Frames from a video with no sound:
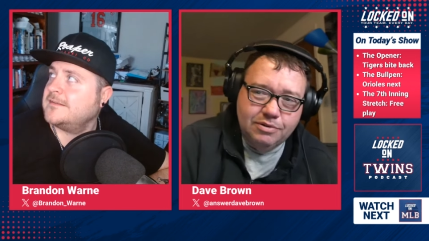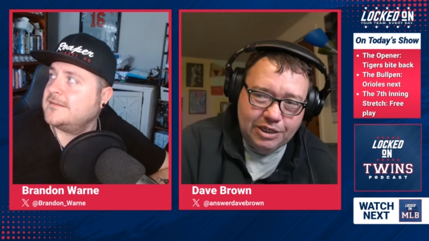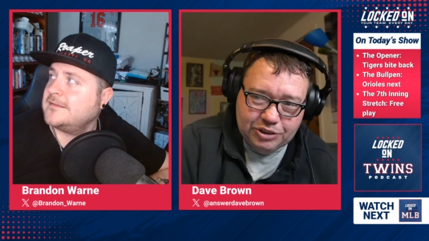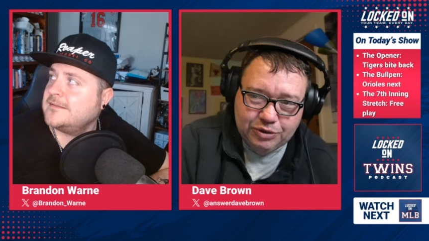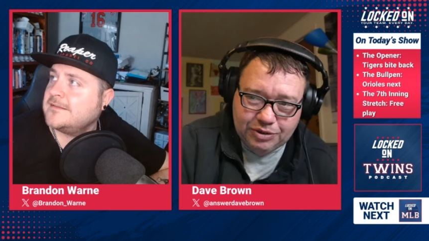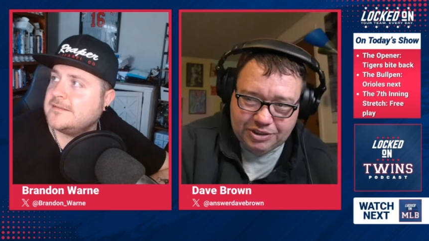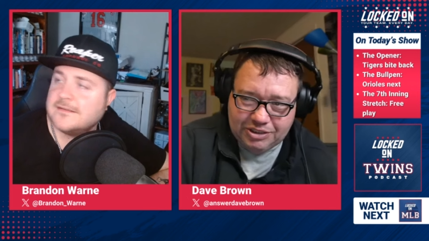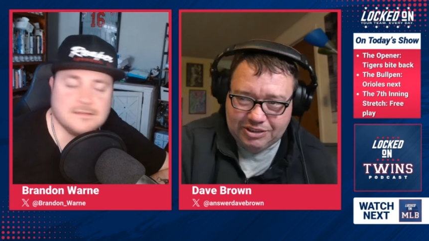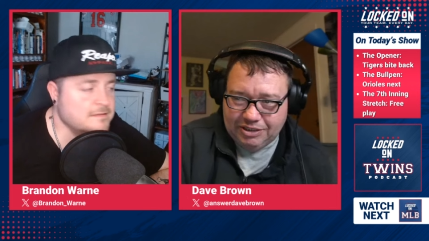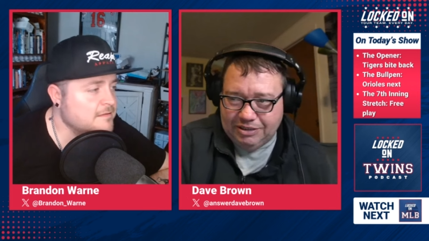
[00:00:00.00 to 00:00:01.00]

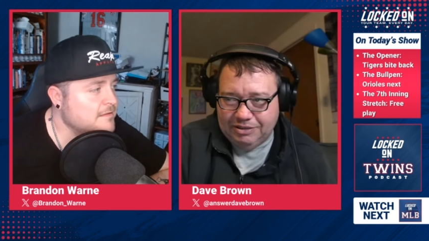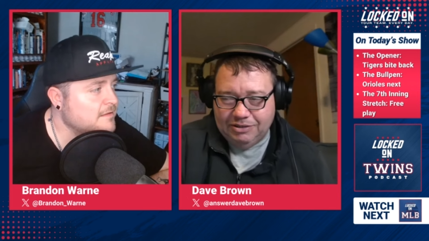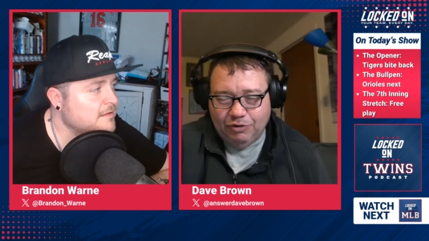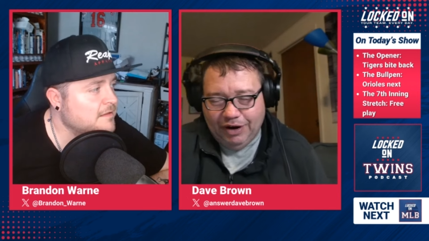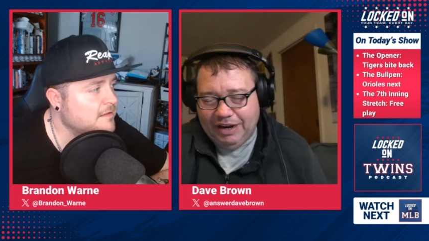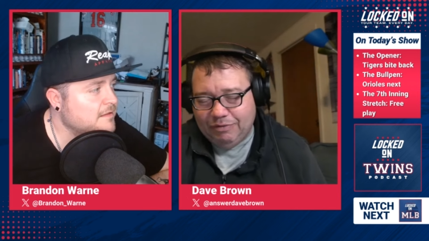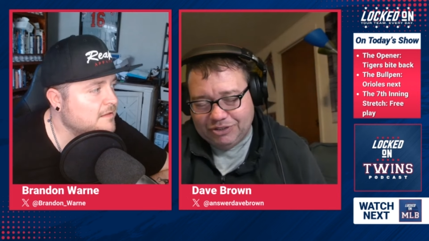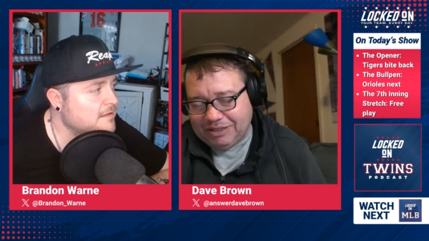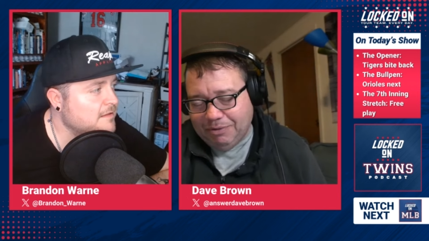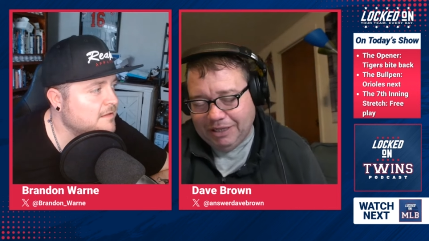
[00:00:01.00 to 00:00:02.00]
Speaker 1: uh, grave or
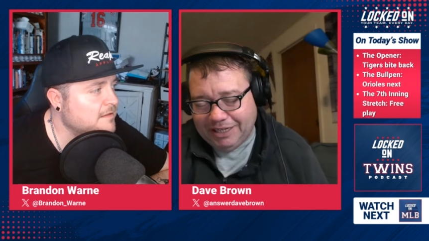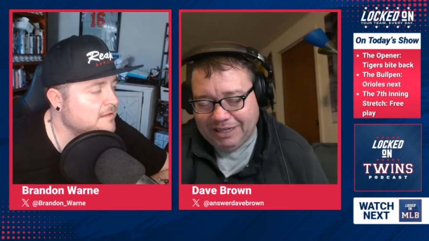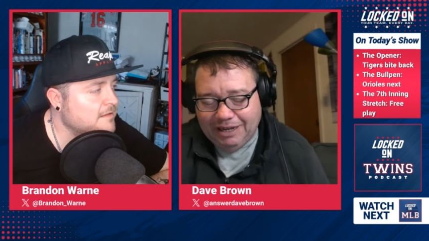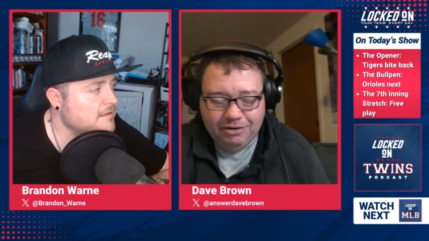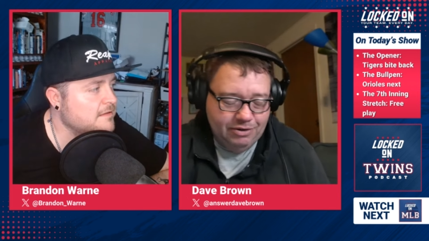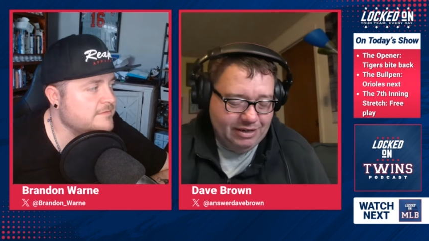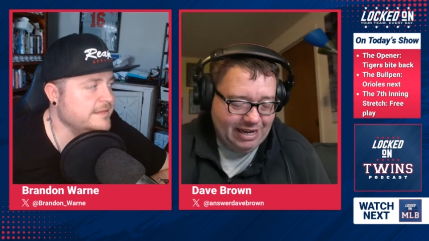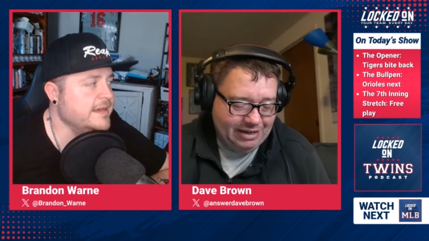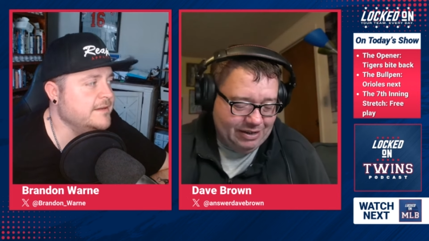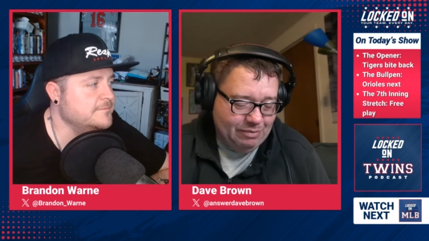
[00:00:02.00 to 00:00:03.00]
something like that.
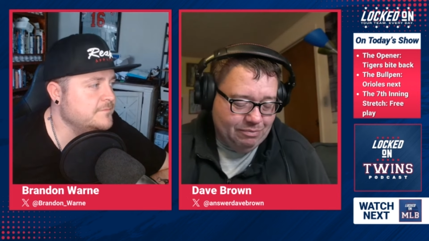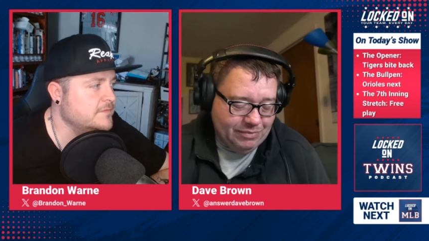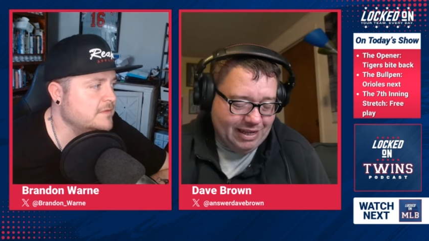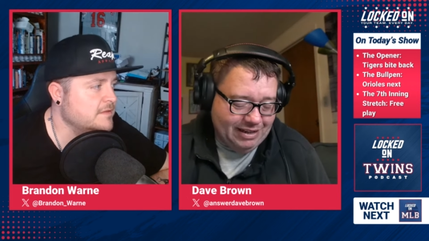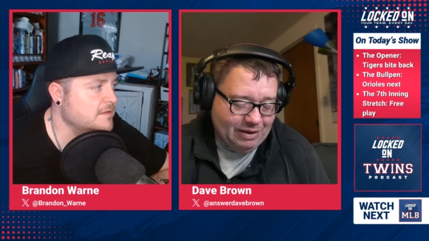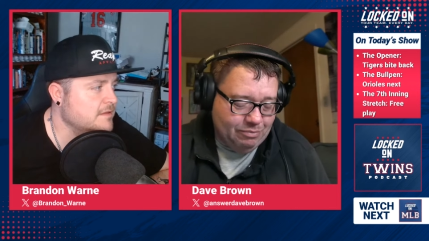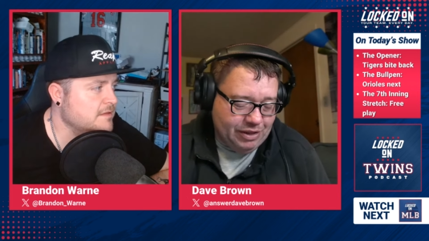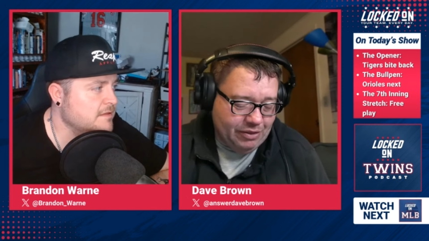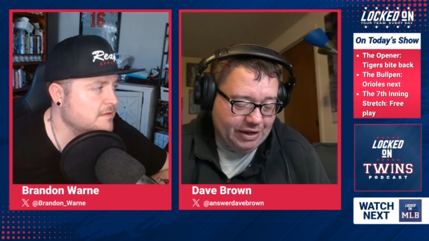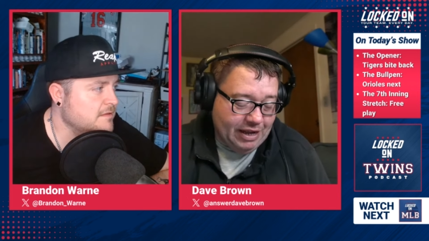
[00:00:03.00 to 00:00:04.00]
Not yeah. him, not him, the
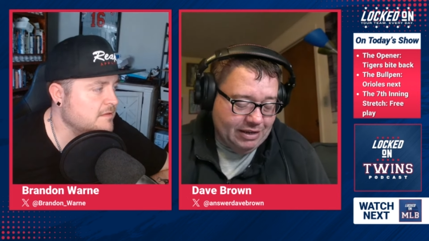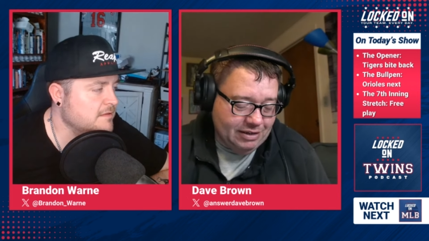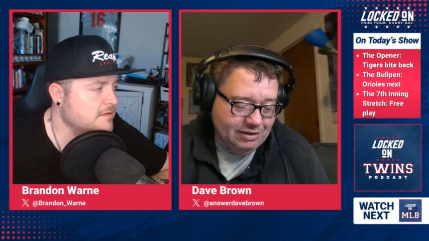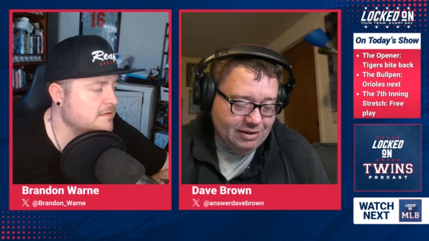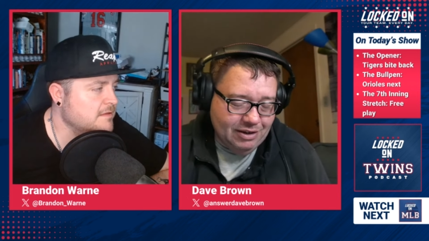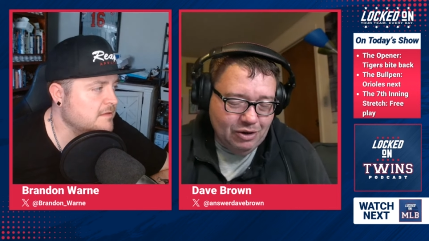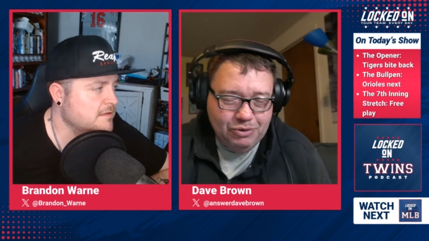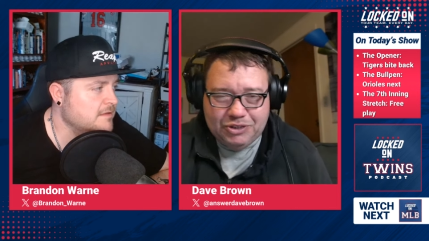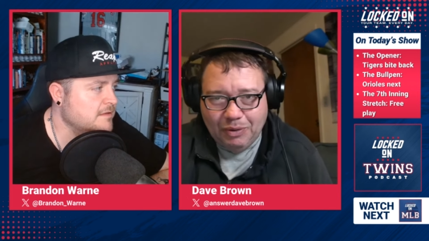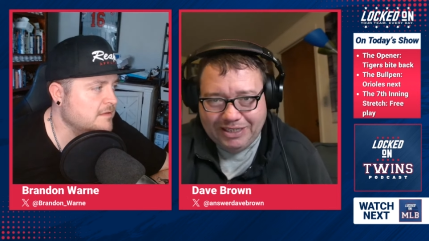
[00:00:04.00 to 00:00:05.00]
other guy, who was
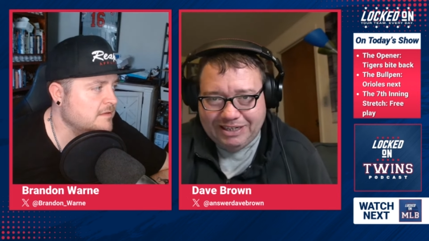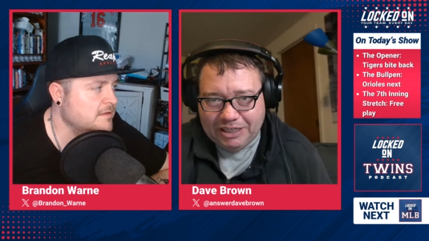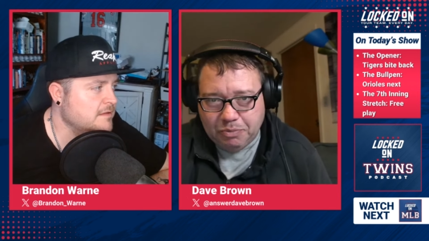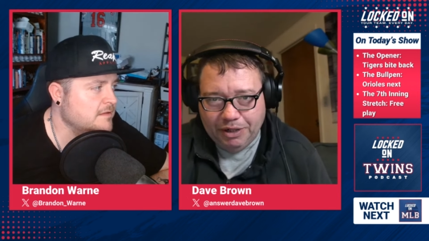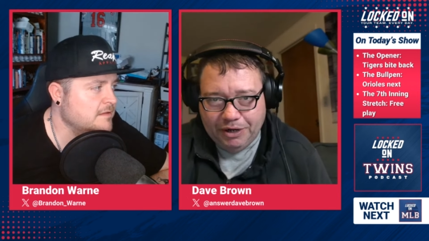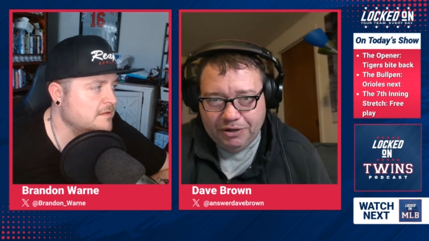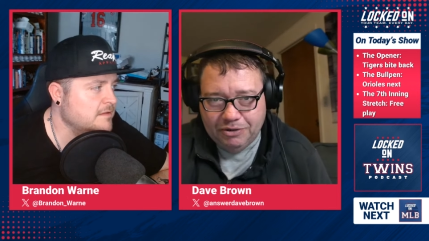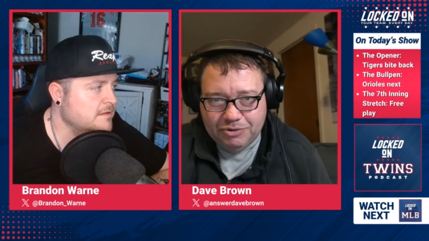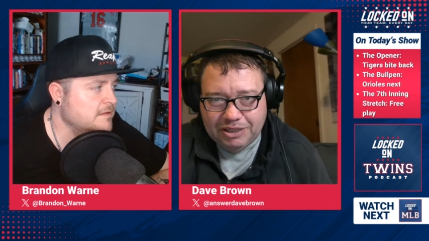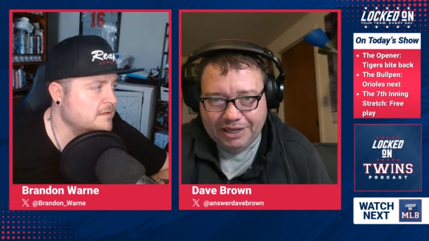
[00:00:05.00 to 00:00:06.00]
the White Sox player,
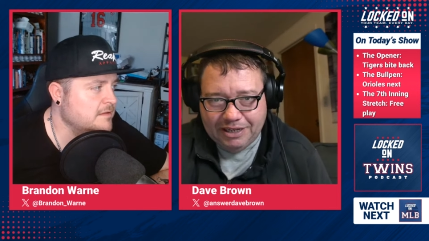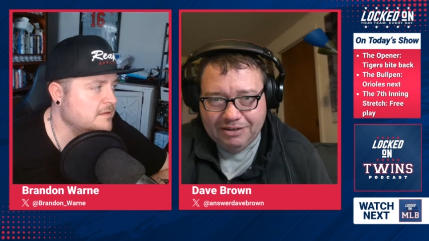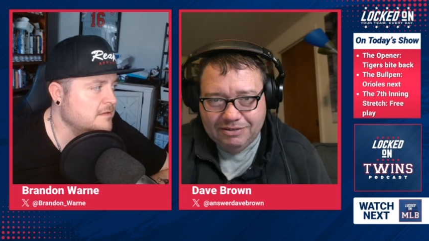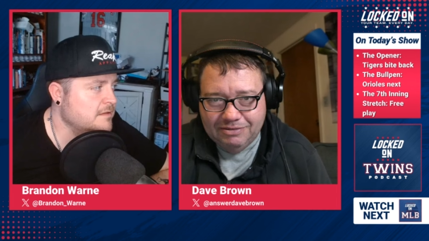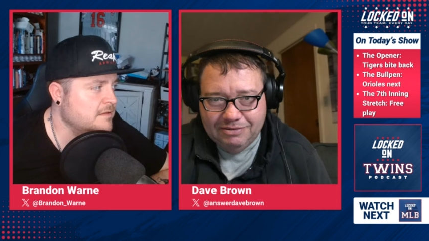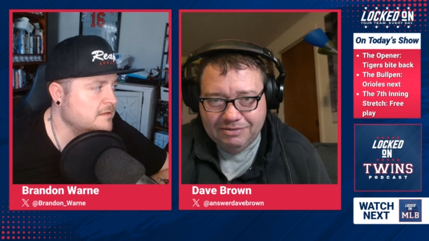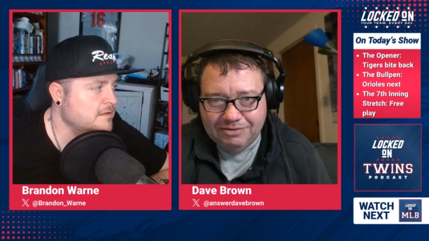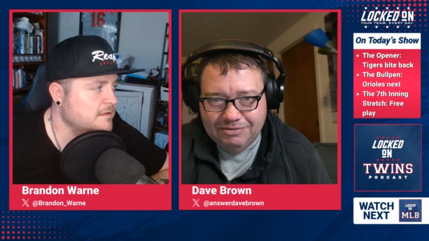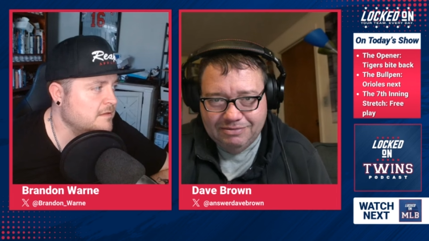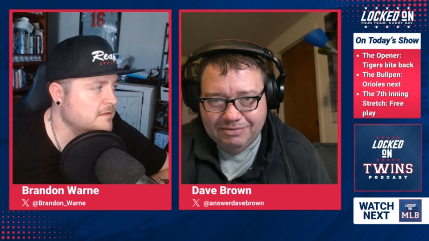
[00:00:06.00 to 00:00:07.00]
who's like,
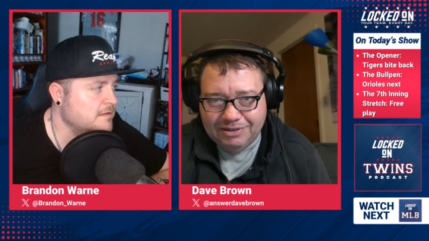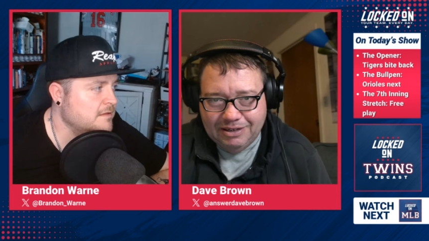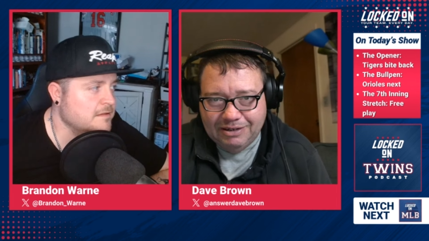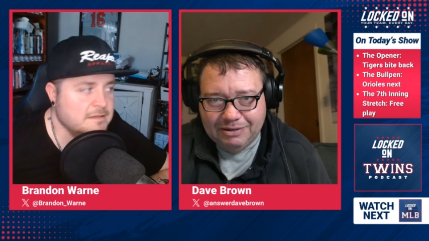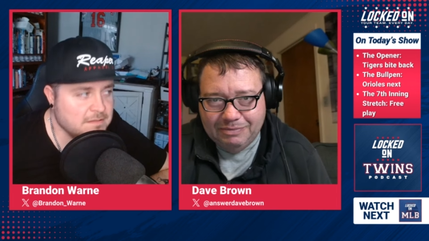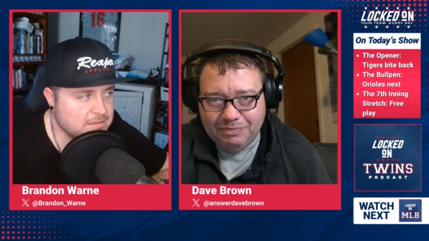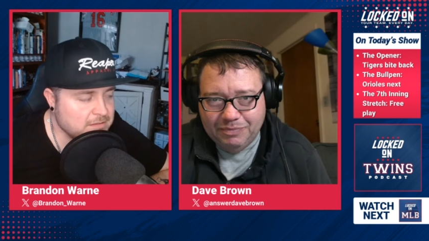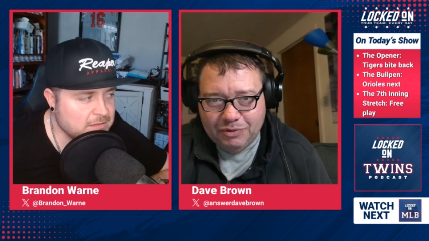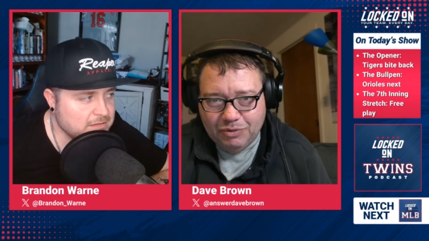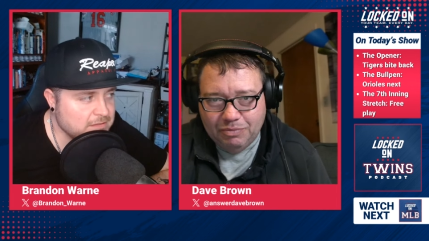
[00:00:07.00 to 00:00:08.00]
uh,
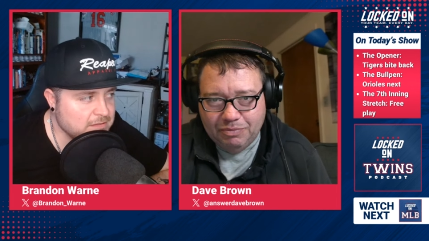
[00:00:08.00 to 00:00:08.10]
who